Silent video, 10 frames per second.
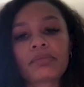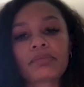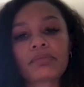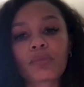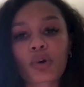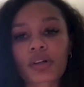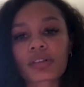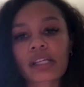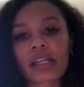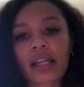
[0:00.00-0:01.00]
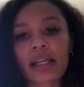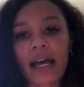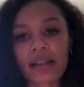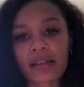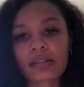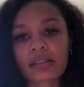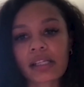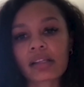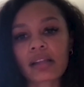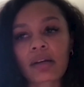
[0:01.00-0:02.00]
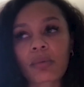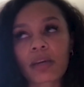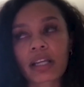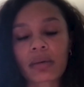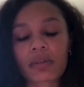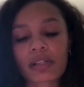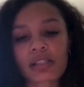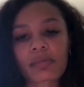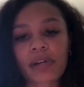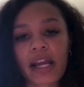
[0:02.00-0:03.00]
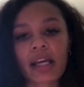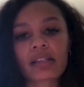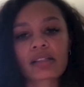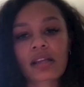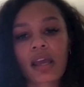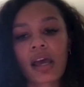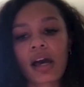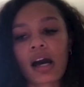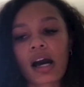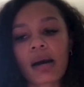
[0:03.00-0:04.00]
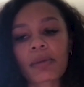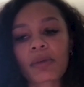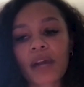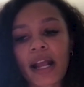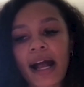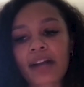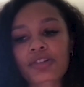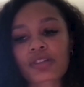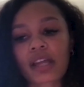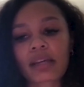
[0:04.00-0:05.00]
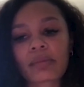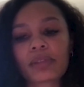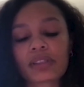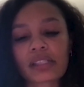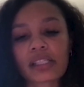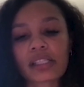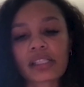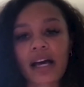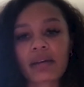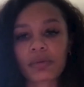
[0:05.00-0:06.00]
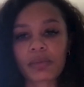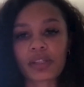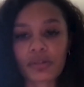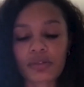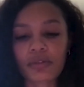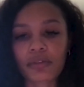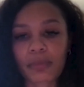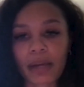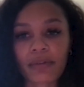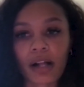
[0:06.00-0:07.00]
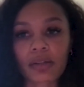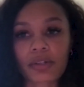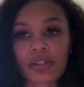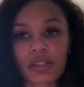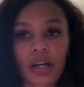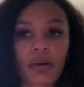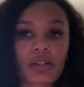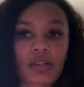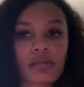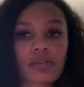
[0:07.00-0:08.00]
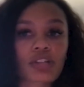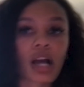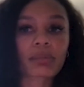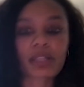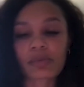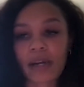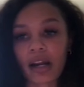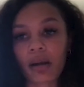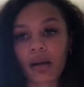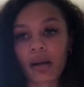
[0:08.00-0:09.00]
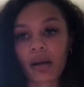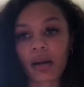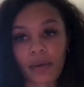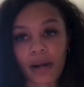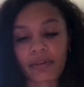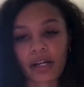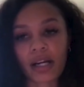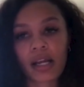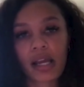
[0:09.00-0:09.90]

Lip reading: morally and like ethically, like working with this brand? And would I actually like believe that it would be useful for my followers to go and shop this brand or pay for it or whatever?